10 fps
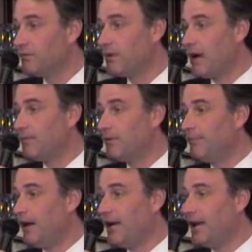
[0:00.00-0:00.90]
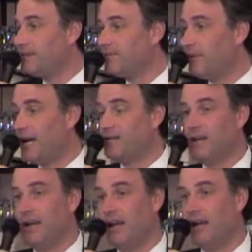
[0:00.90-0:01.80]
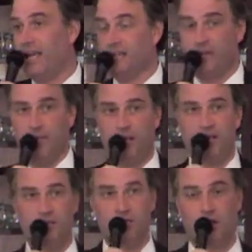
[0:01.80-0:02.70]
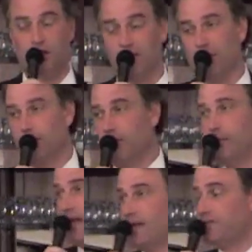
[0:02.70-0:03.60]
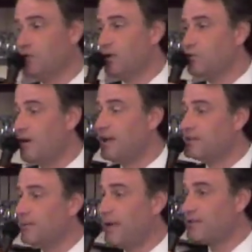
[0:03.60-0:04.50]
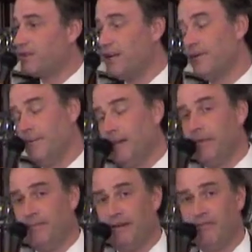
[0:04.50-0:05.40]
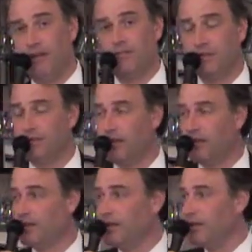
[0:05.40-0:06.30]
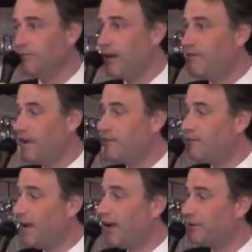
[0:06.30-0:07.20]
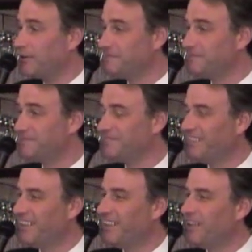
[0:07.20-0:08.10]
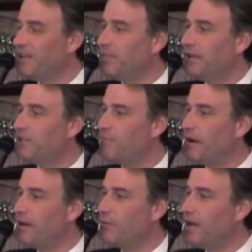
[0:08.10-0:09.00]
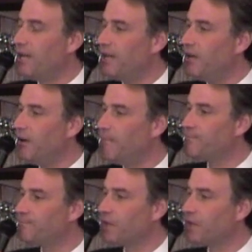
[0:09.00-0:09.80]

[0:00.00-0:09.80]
probably behind, I hate to admit this in Charlottesville, but after George Washington, Patrick Henry may be my favorite founder. But he's buried in Red Hill.